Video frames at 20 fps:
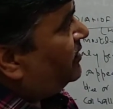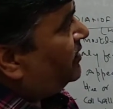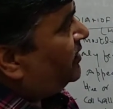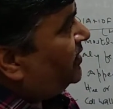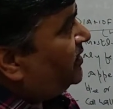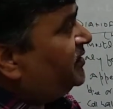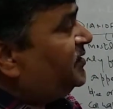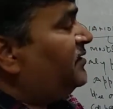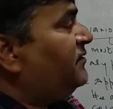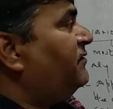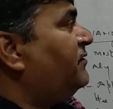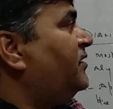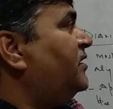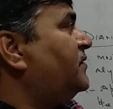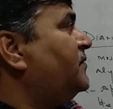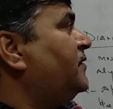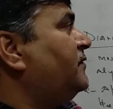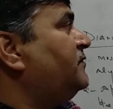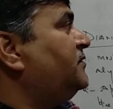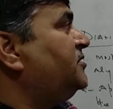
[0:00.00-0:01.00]
in the
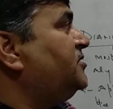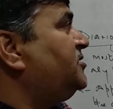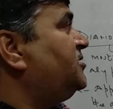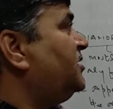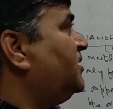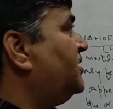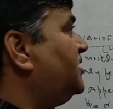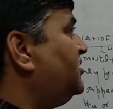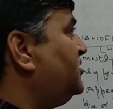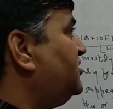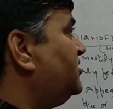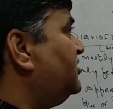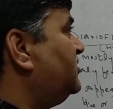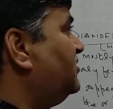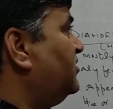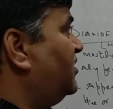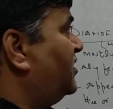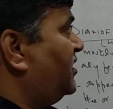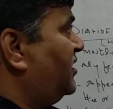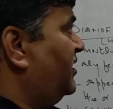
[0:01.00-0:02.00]
form of starch
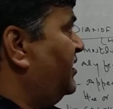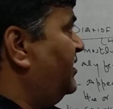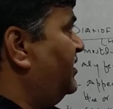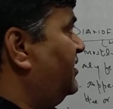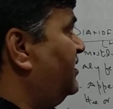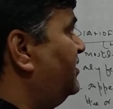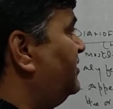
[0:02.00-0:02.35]
or oil.